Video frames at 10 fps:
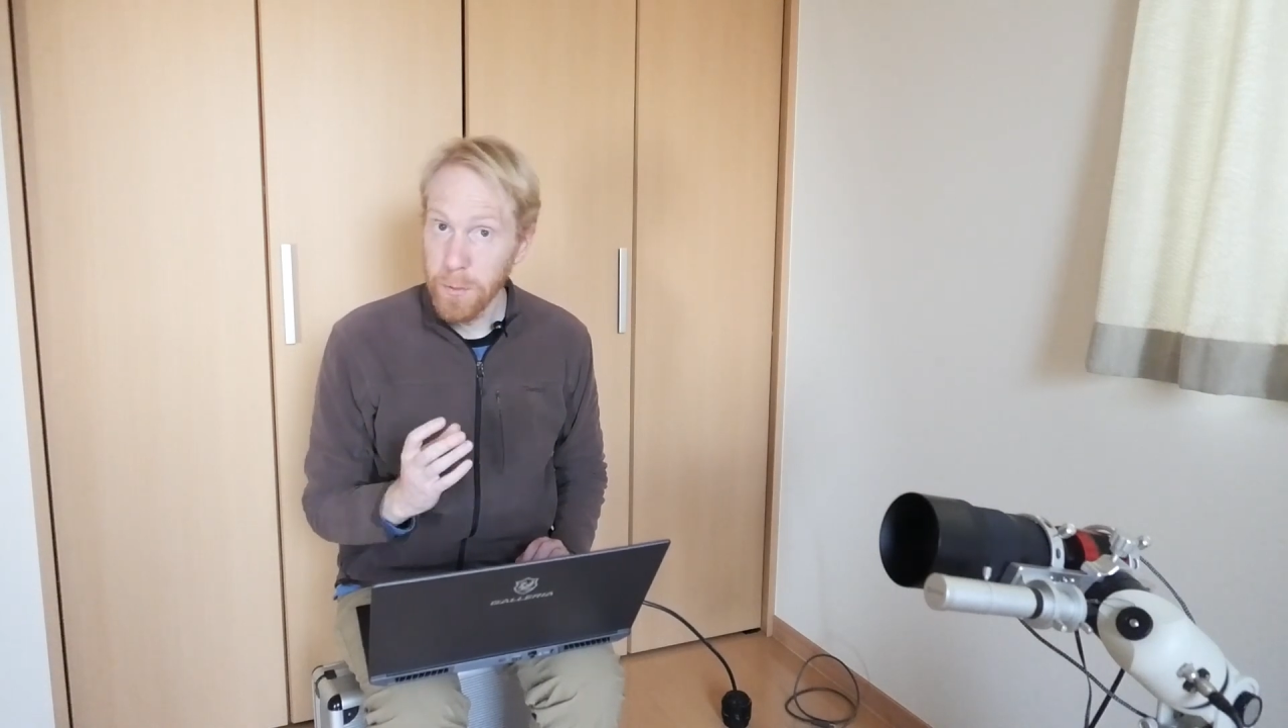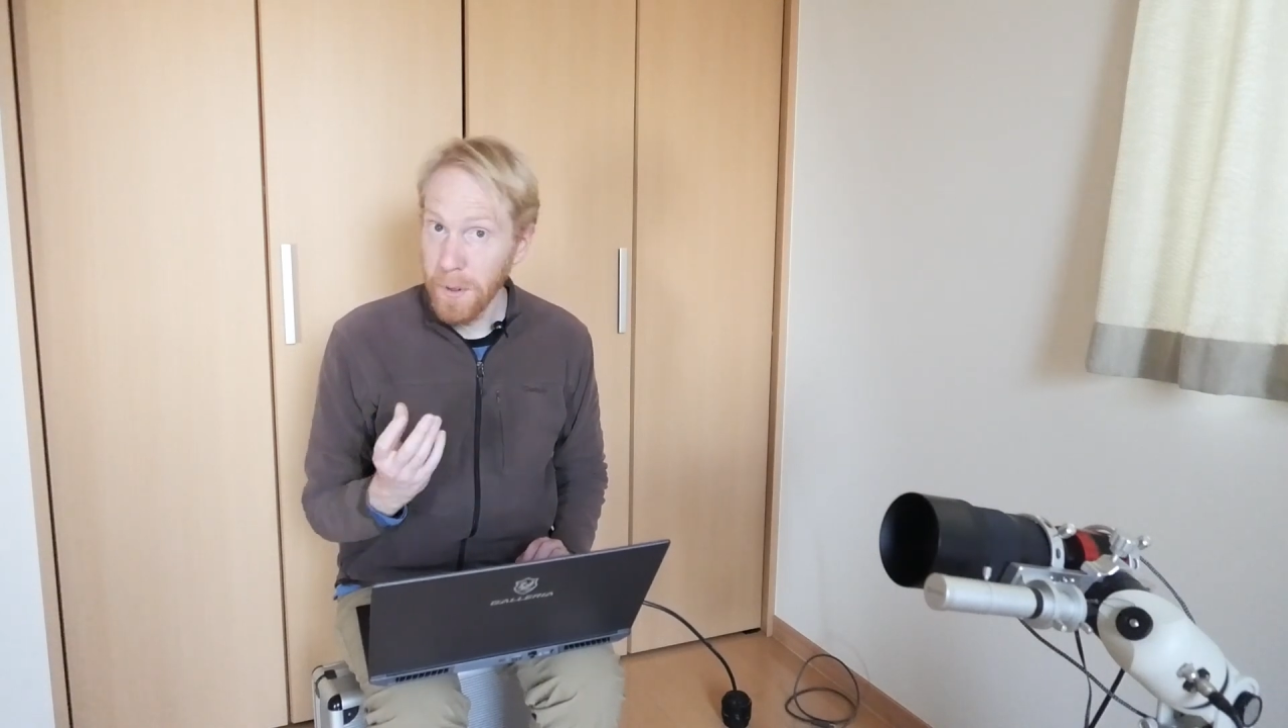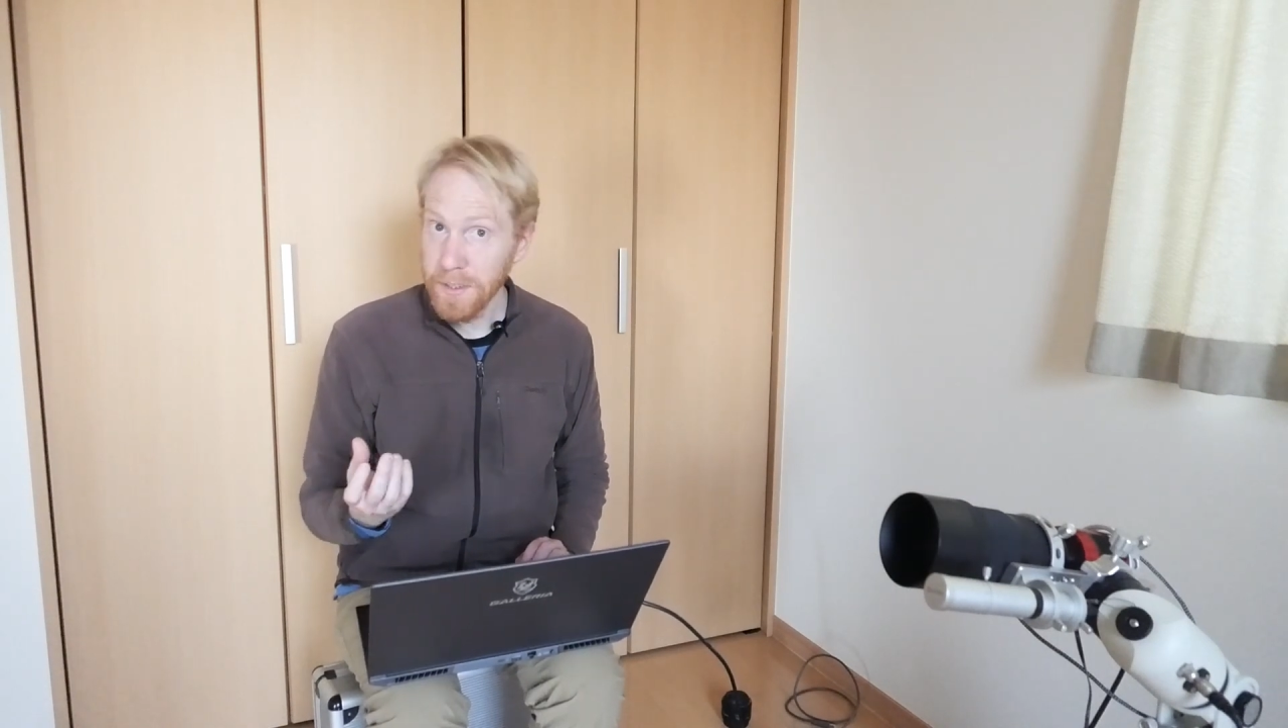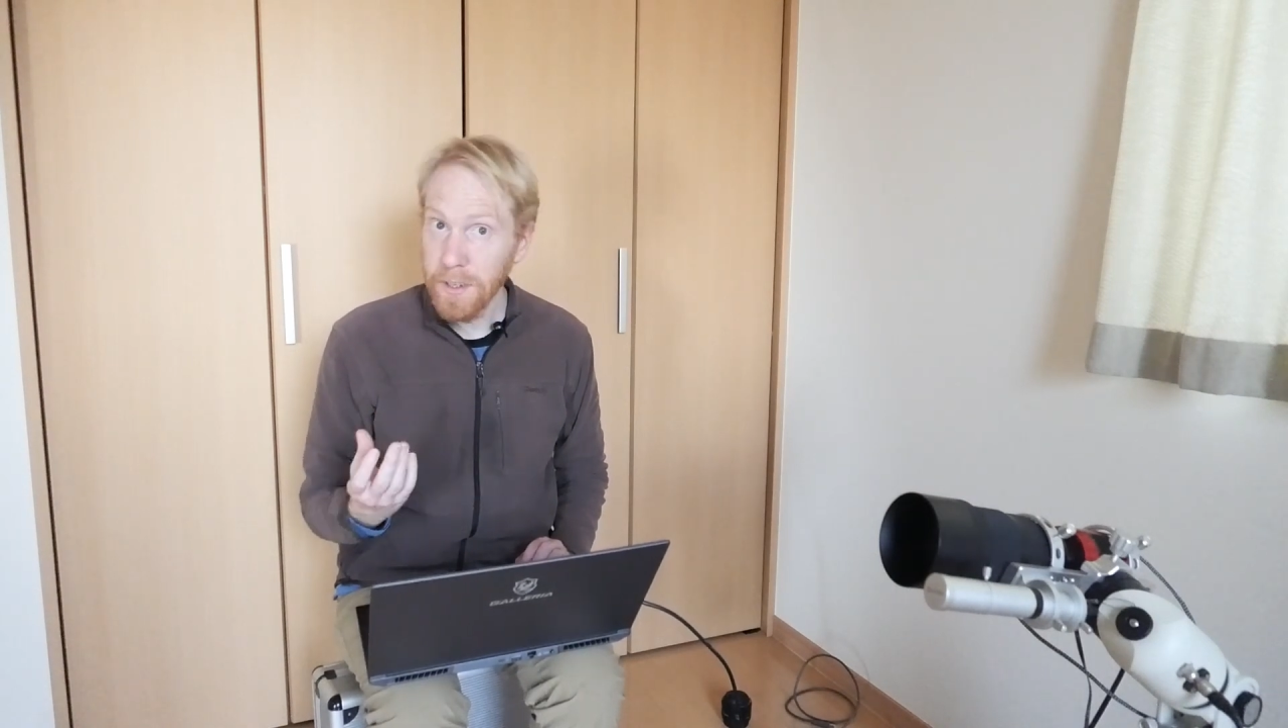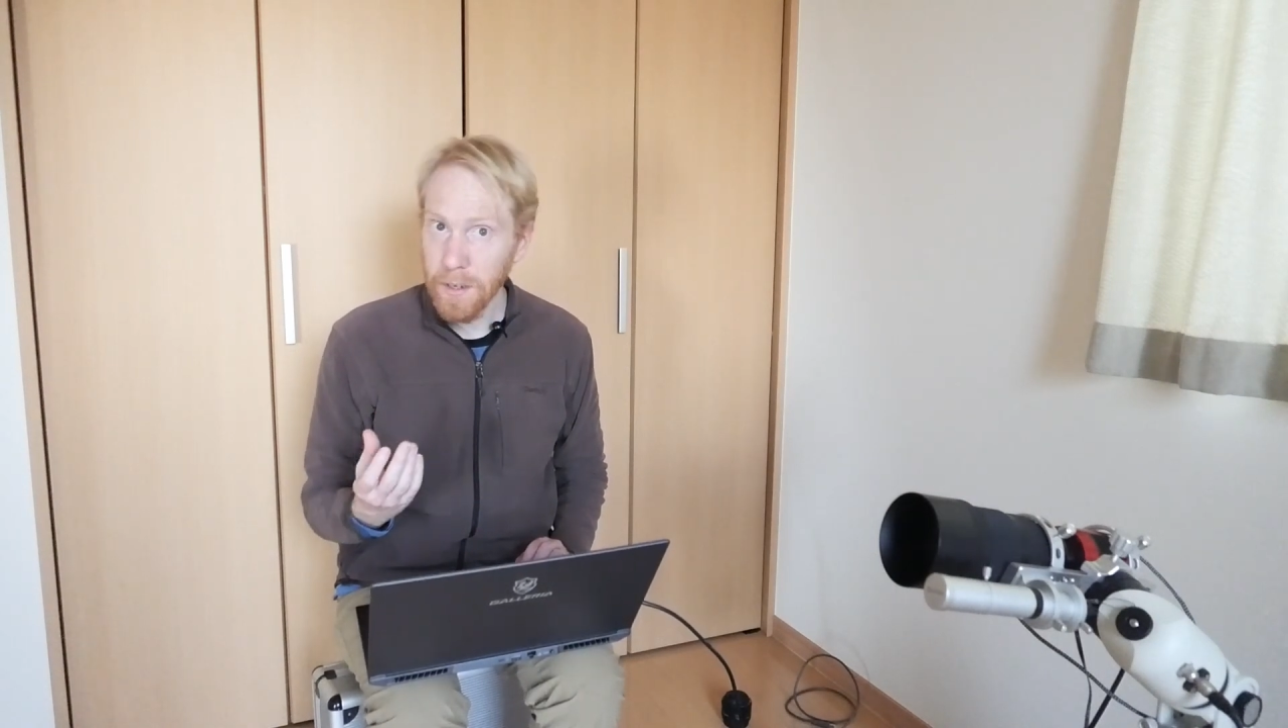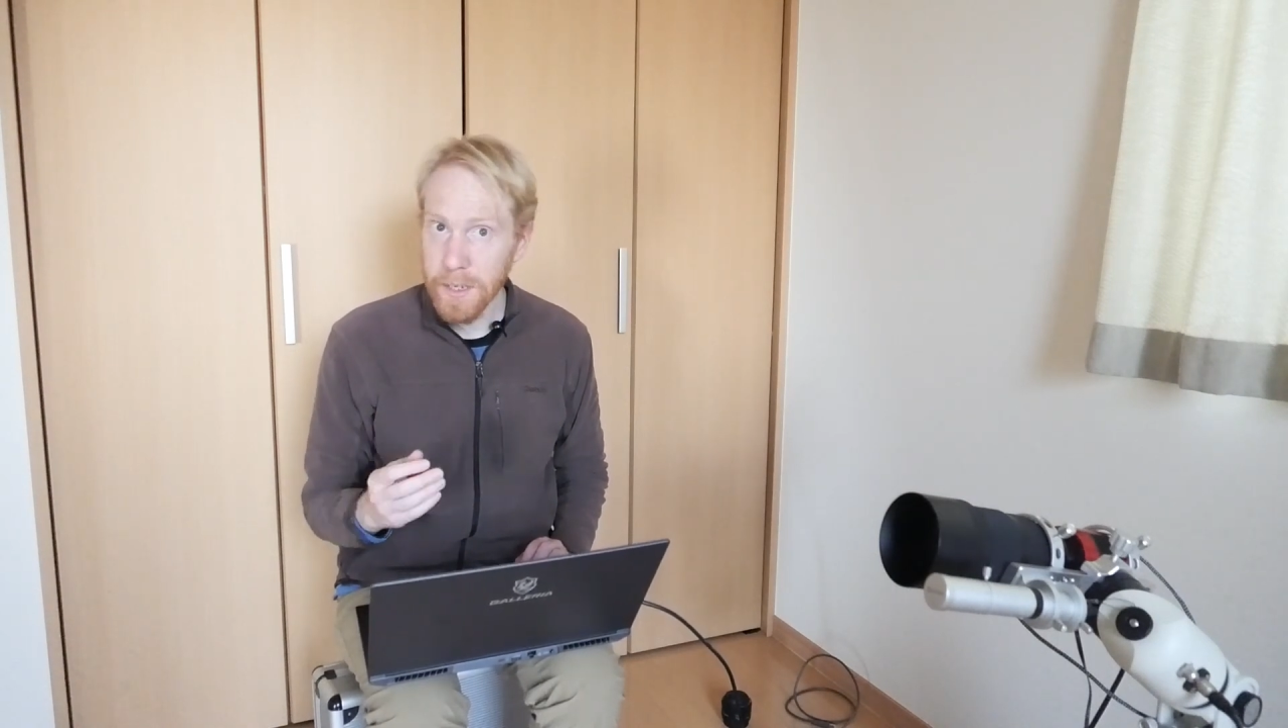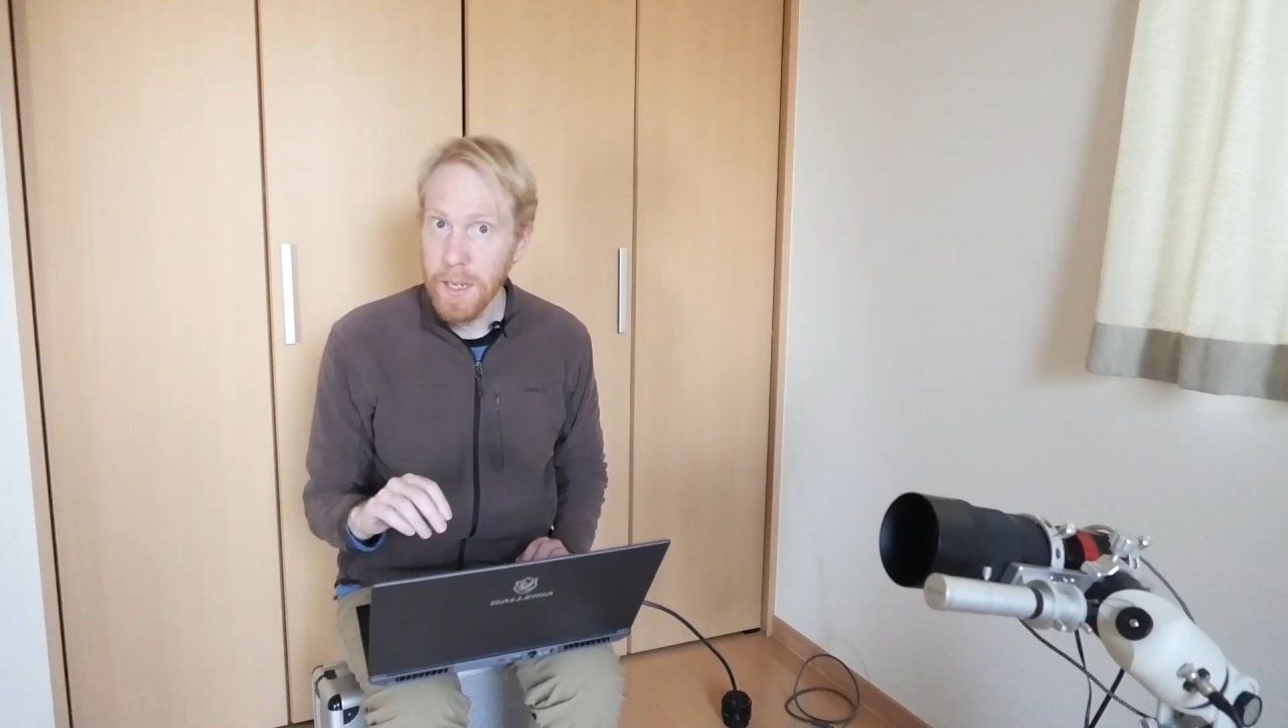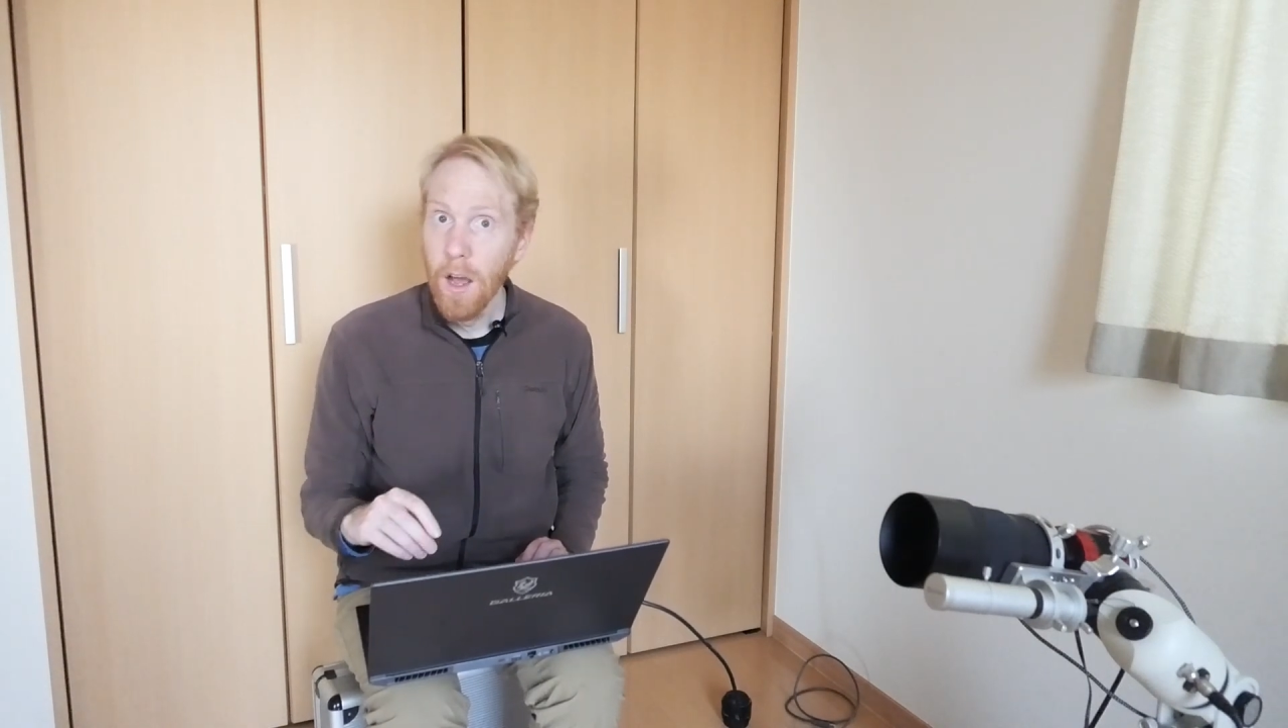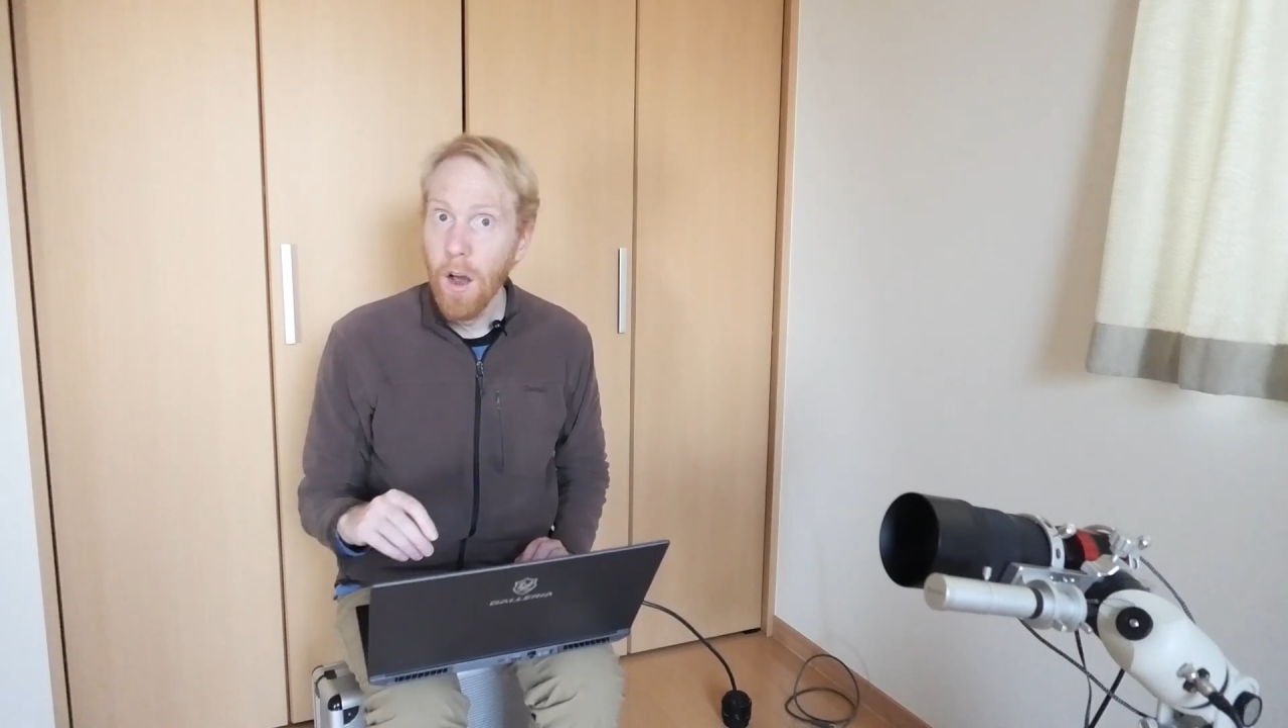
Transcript: automatically